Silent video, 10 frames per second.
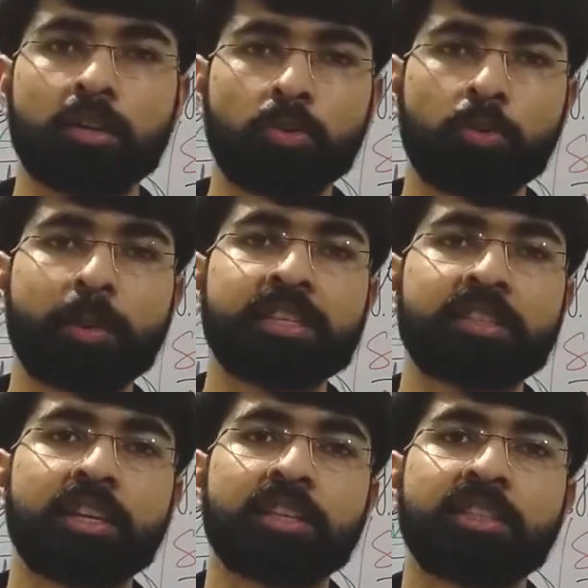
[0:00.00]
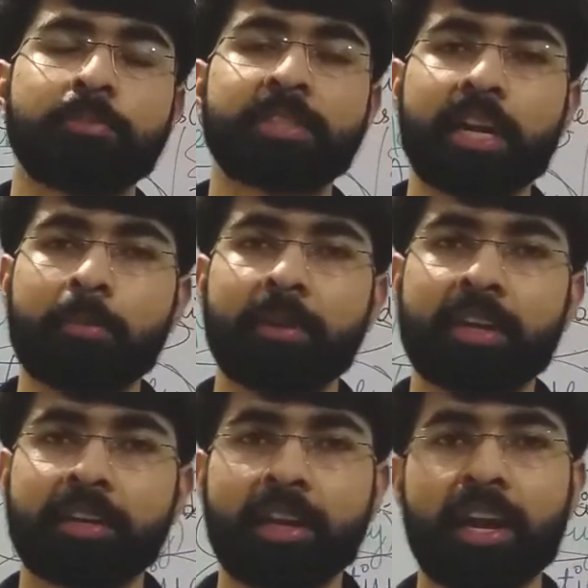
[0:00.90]
do press the subscribe
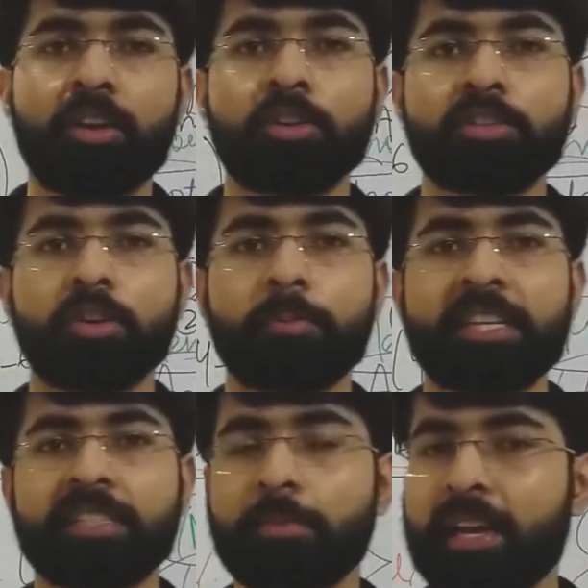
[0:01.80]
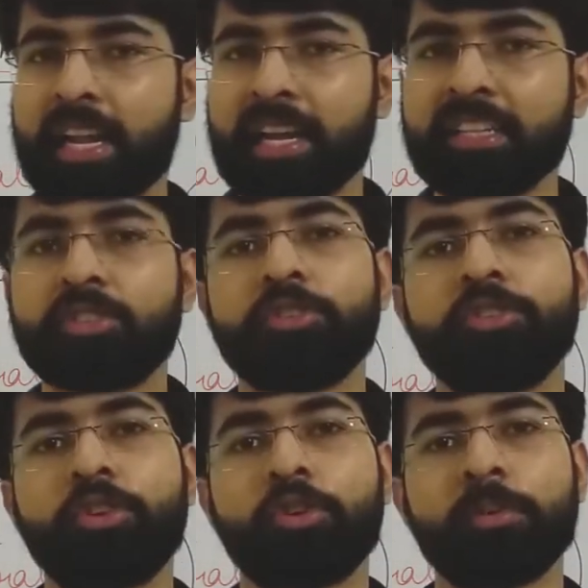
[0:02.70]
button and also press the bell icon so
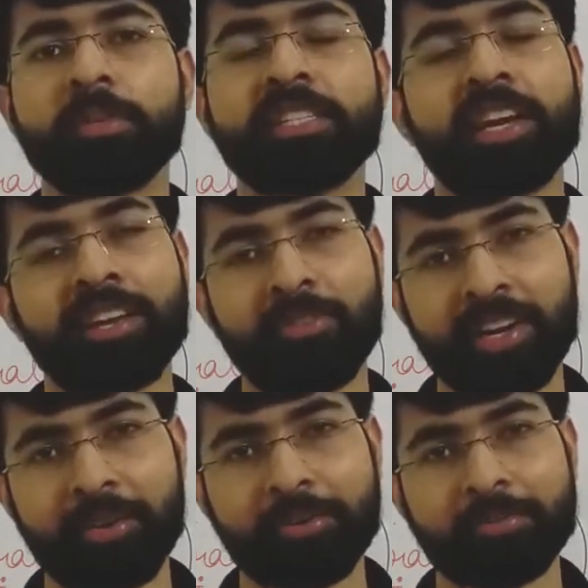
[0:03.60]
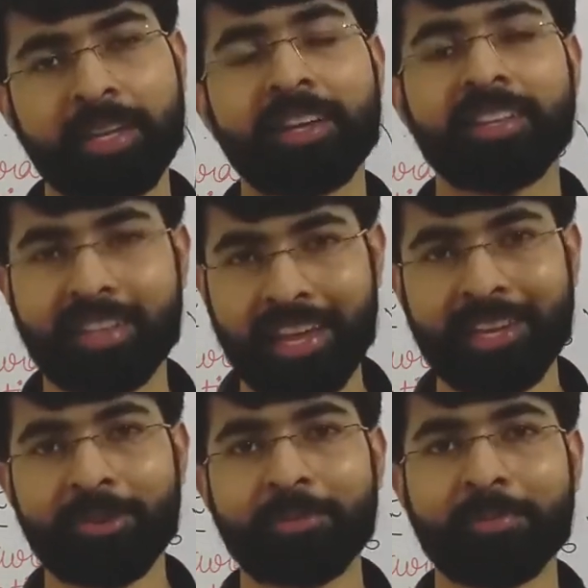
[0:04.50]
you don't miss any video. Thank
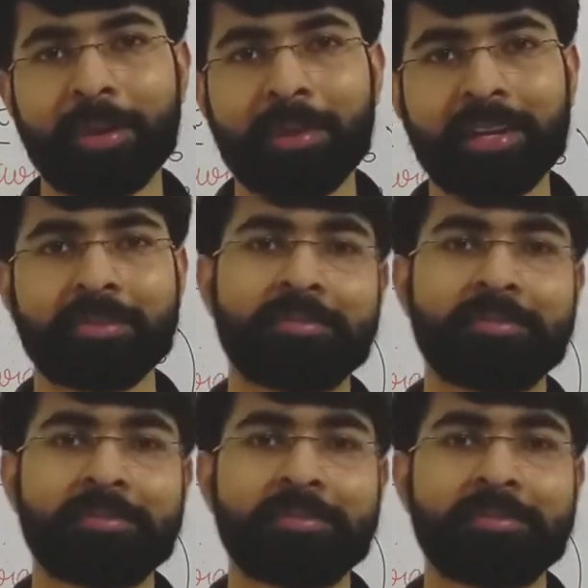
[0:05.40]
you. Bye bye.